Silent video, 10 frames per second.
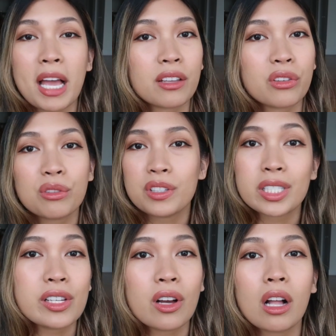
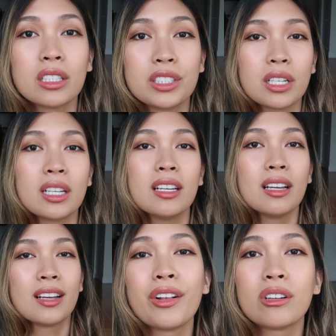
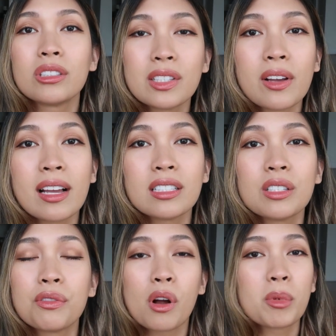pathophysiology. It also
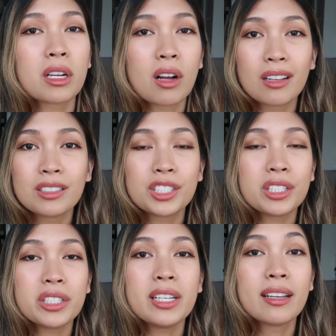has
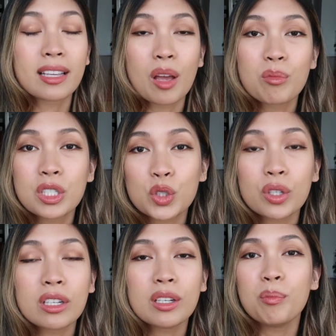pharmacology,
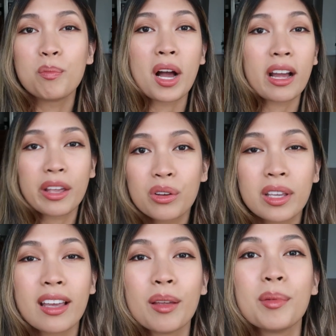chemistry,
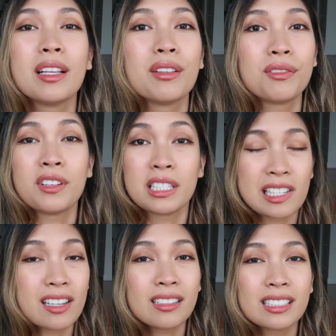biochem, and
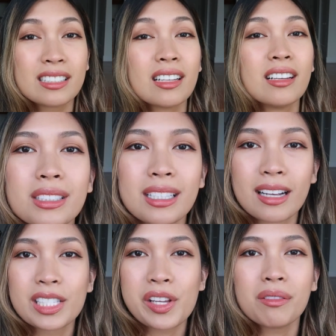physics.
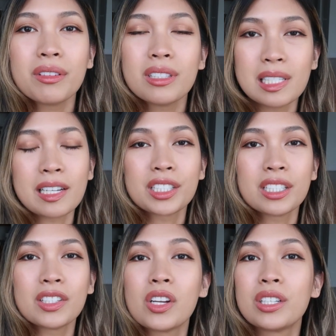Next, you have your
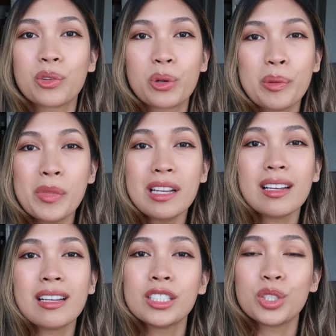section on
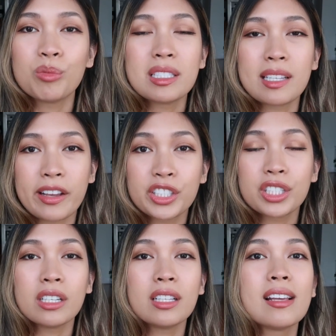equipment,
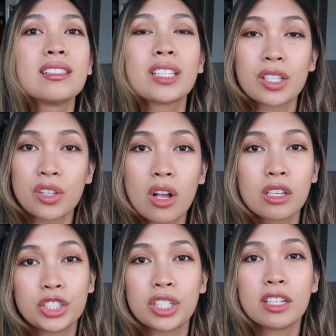instrumentation, and
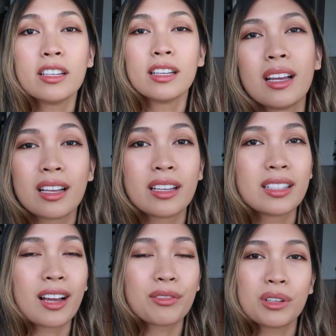technology.
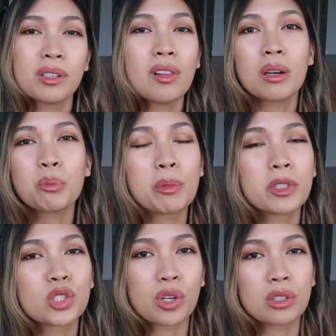And I've heard a lot of
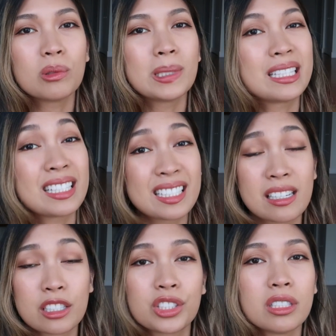people struggle with this
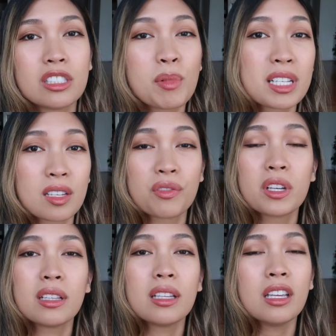section
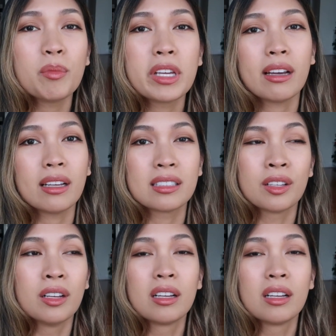specifically because